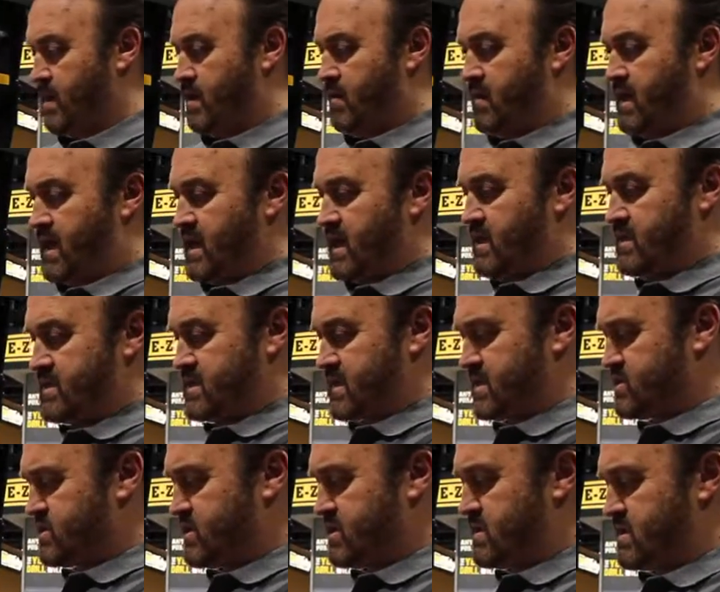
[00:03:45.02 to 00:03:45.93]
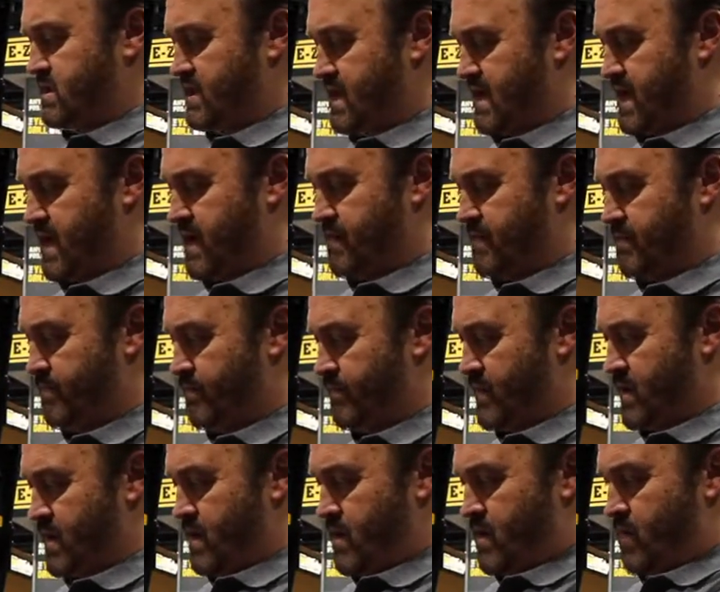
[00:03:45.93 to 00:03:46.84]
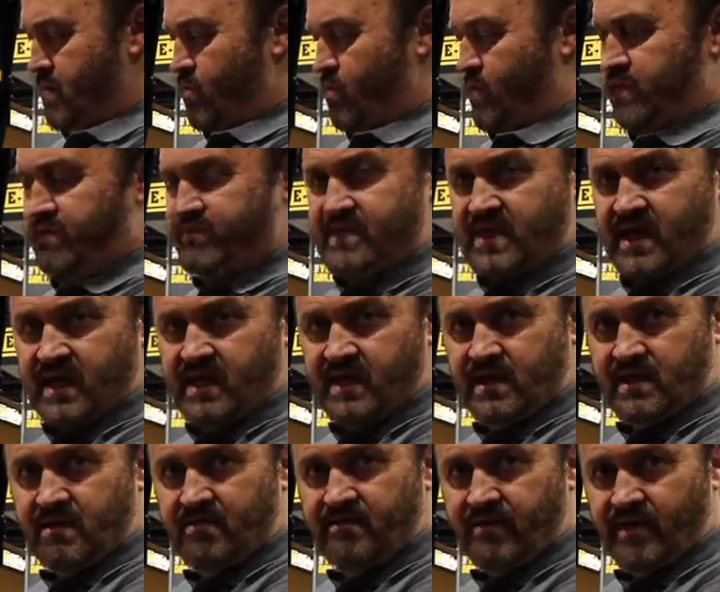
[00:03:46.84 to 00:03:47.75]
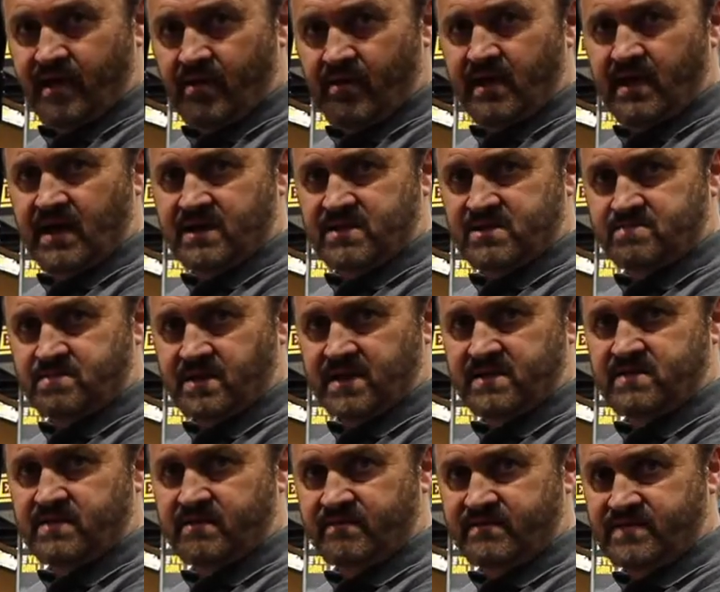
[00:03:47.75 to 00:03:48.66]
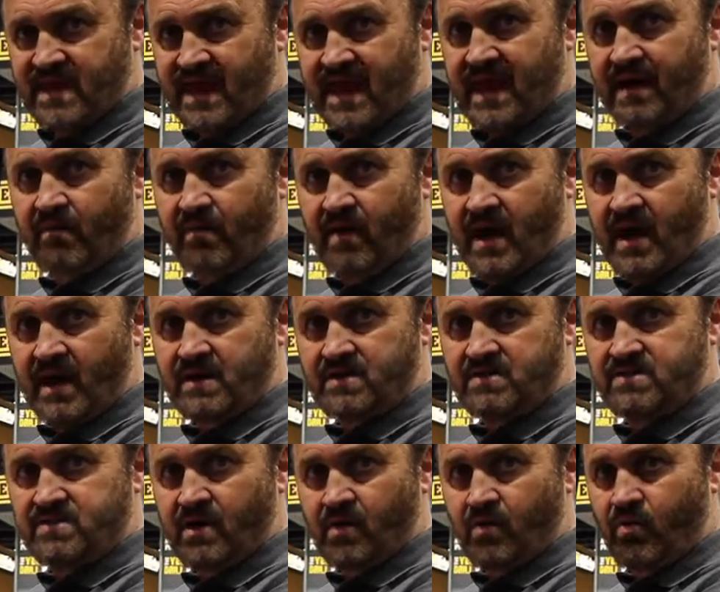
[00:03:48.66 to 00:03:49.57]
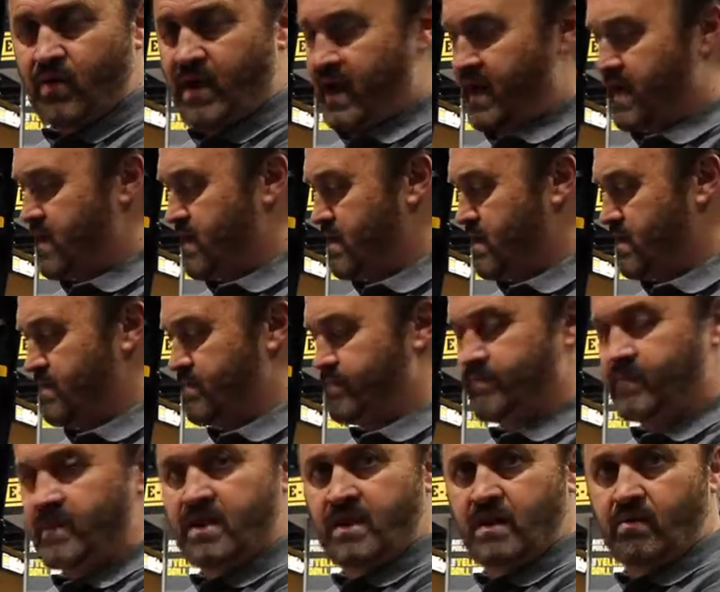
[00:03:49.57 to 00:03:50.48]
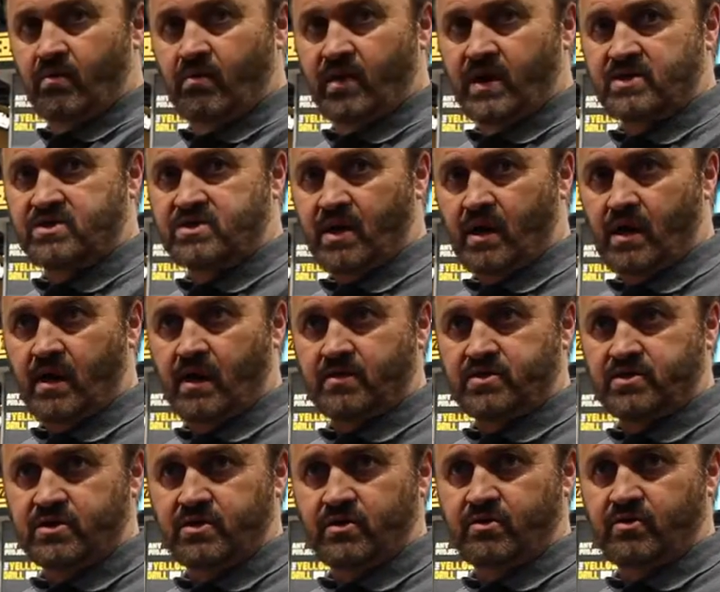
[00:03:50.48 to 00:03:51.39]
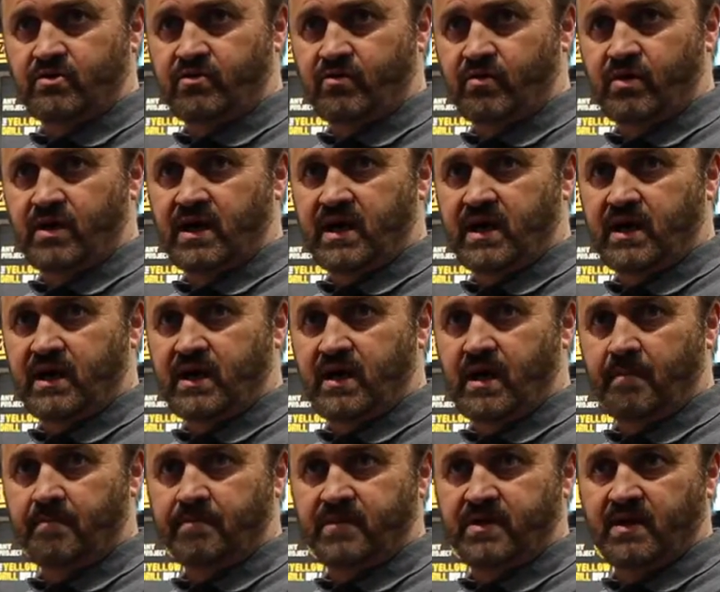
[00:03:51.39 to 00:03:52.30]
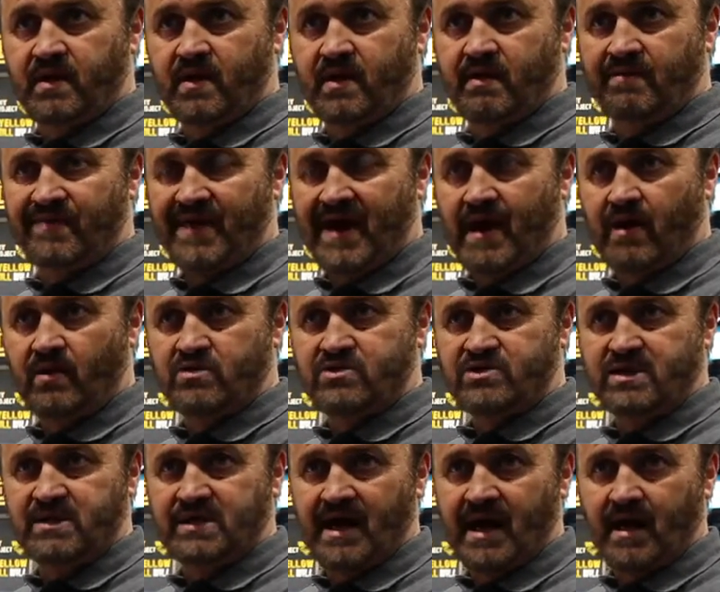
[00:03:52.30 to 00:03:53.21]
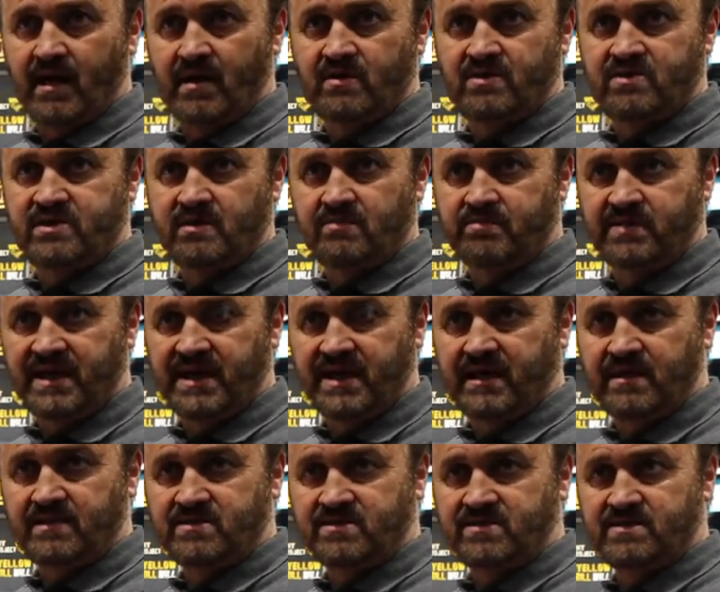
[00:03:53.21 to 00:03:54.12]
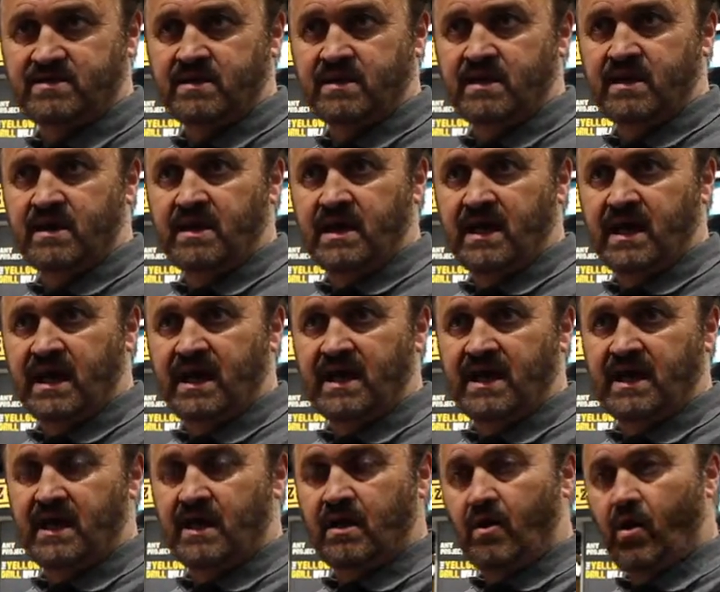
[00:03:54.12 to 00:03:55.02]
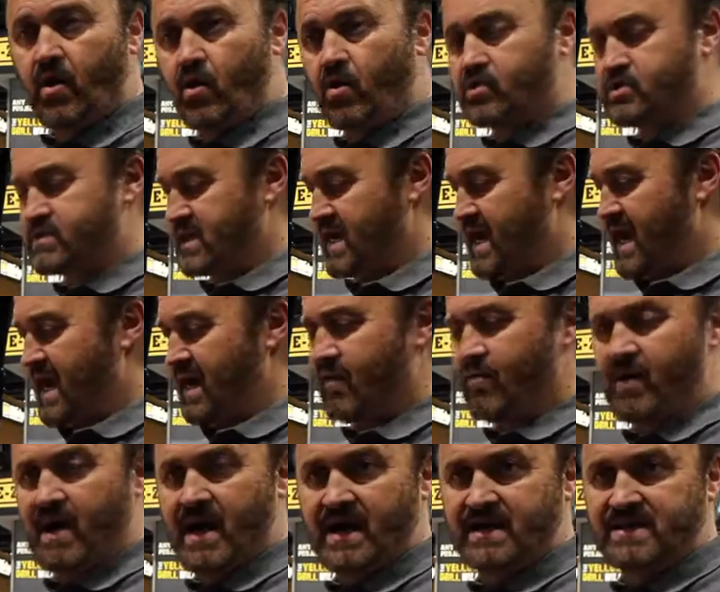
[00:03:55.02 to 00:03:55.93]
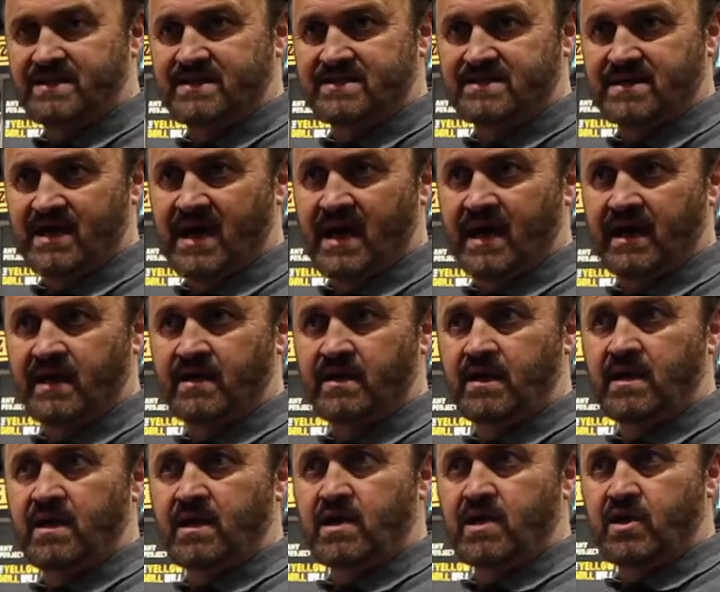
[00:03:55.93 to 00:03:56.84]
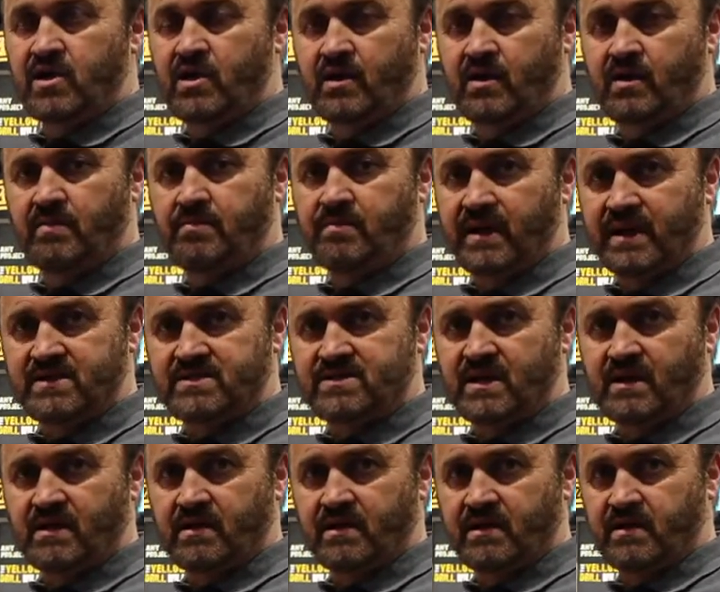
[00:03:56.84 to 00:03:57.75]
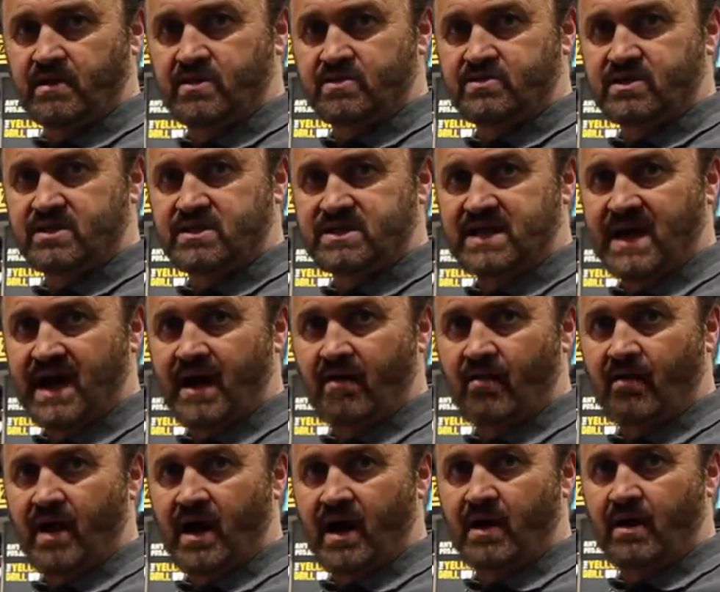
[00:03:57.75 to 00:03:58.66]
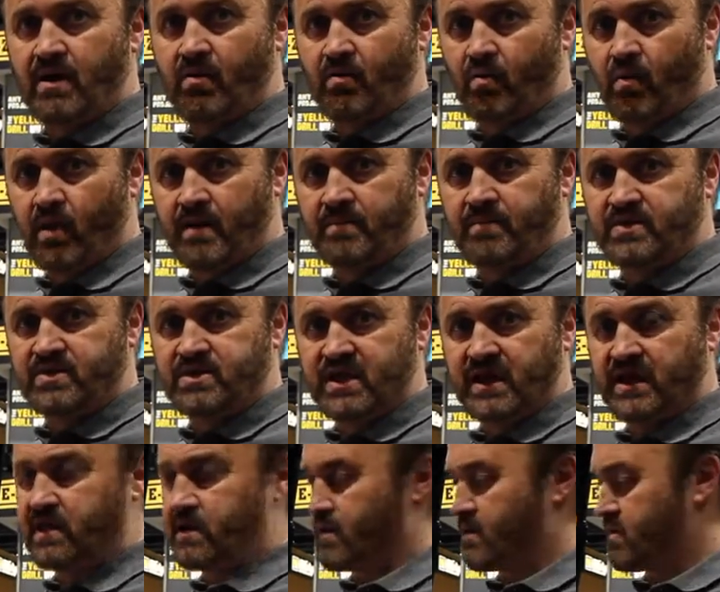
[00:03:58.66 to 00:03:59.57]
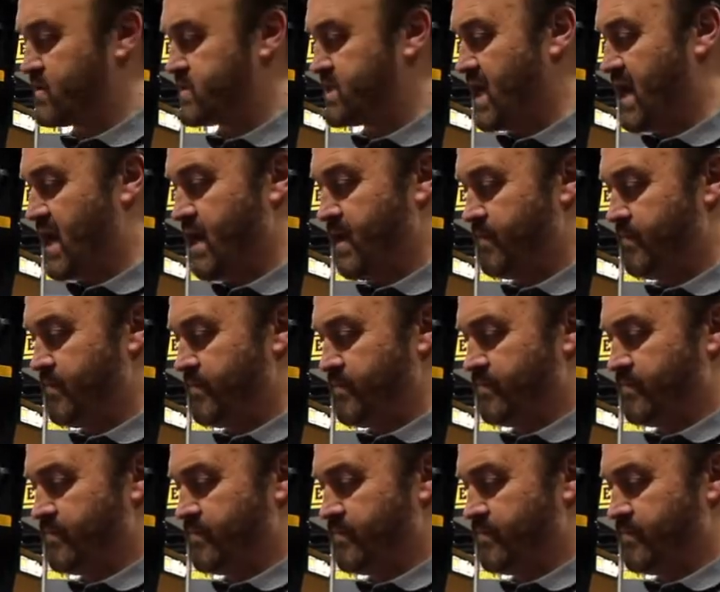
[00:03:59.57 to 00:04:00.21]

In addition to that, we've taken the very expensive tie rods away, which are $200, $300, up to $1,000 a piece. And in the old tie rod design, you could basically use a tie rod one particular time.